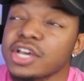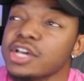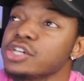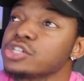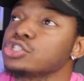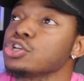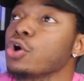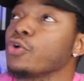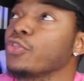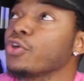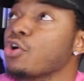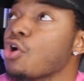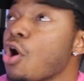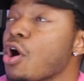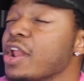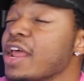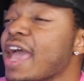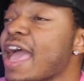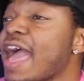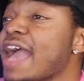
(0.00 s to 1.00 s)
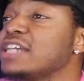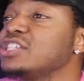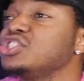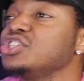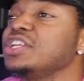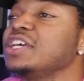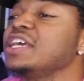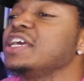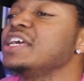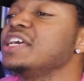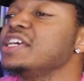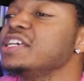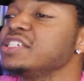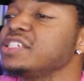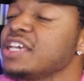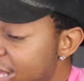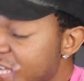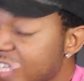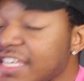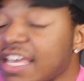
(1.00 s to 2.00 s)
So the call to action is
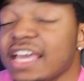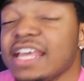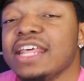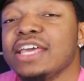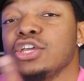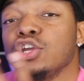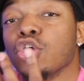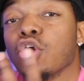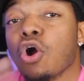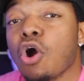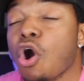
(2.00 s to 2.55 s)
getting your